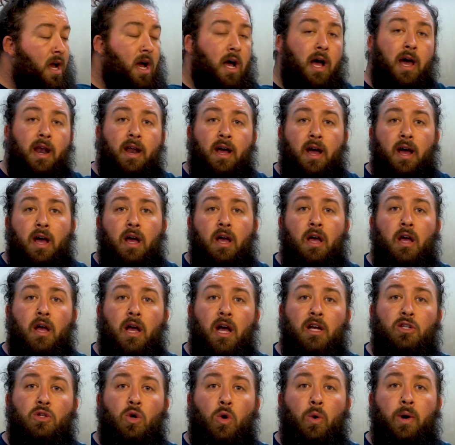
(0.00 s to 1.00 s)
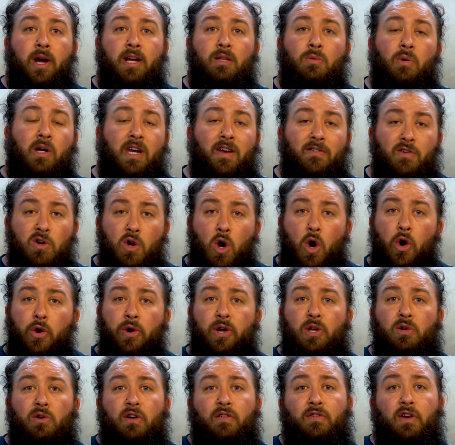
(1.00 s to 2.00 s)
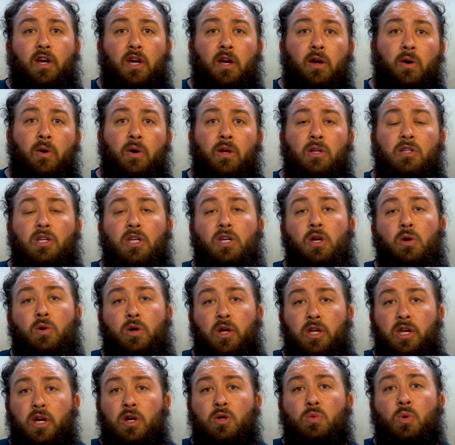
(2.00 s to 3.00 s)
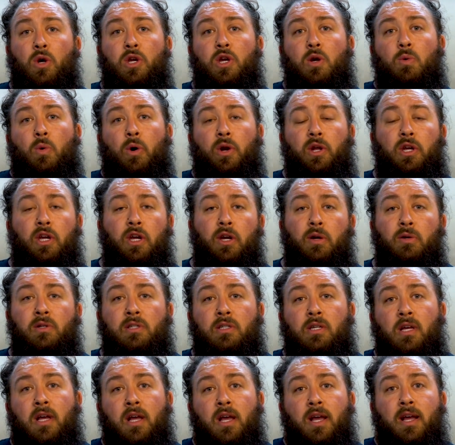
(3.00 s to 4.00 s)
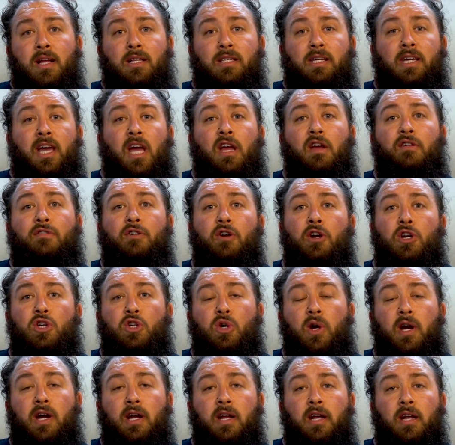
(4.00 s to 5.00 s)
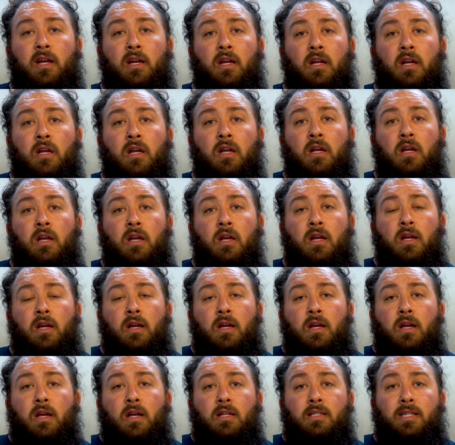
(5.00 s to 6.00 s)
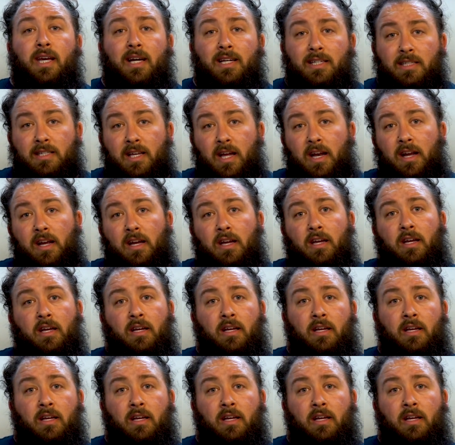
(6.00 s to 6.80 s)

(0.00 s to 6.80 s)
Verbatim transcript: And uh, as always, we're giving you an honest review so you can use what you want to use to get you through your training. Take it steady.